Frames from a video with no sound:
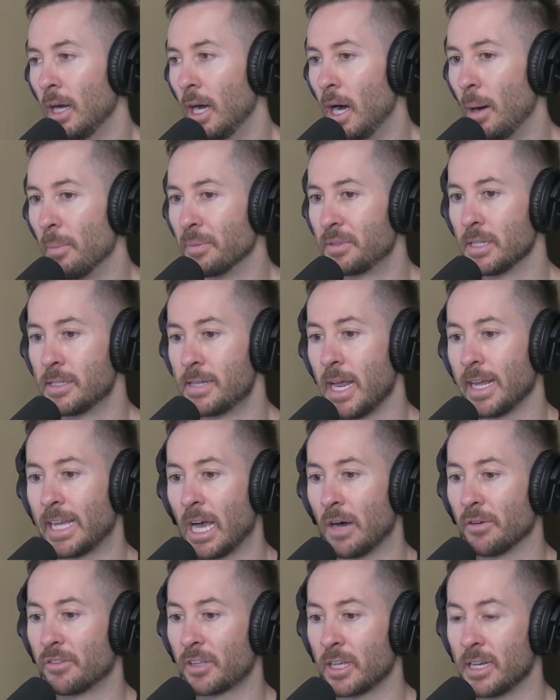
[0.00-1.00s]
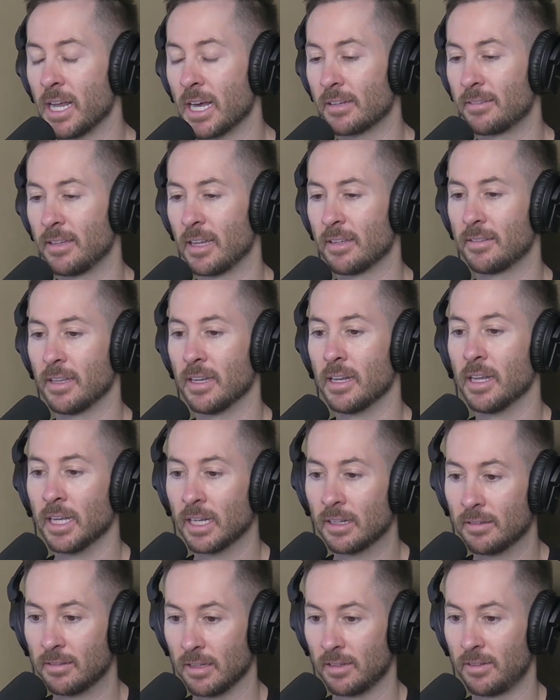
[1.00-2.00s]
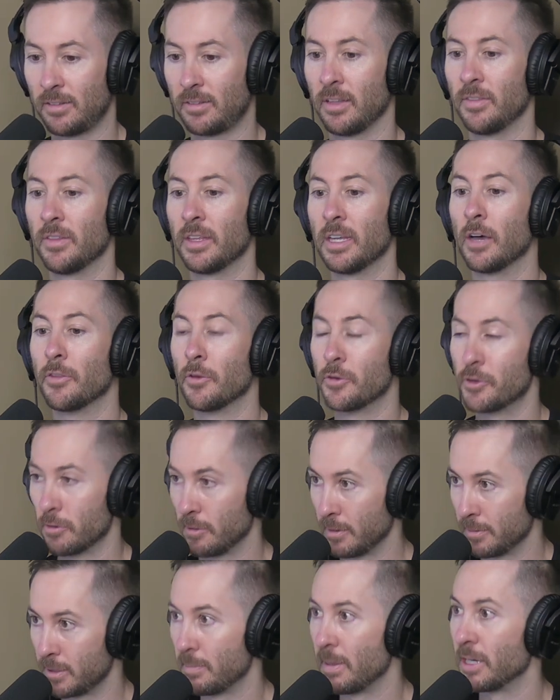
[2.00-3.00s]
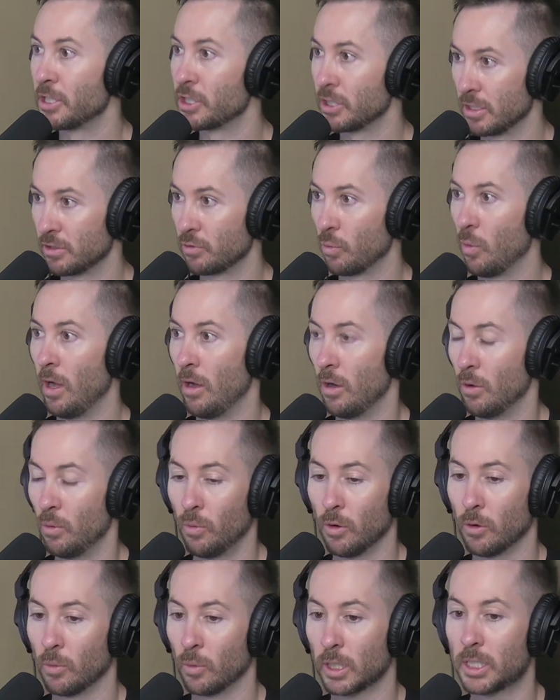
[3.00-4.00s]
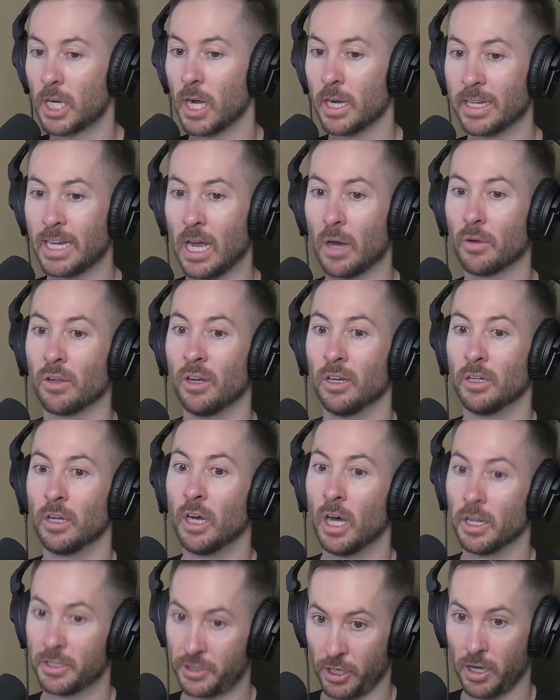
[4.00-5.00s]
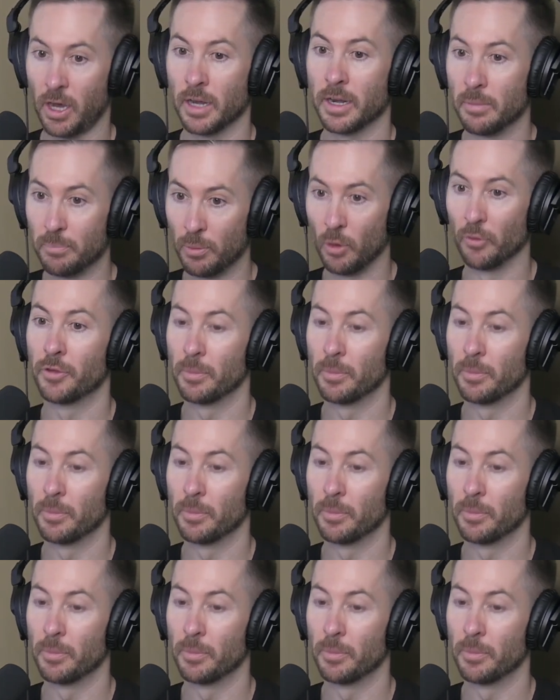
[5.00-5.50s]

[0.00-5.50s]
To take out skin excess that exists in the other dimension as well, where we're cutting out a ton in both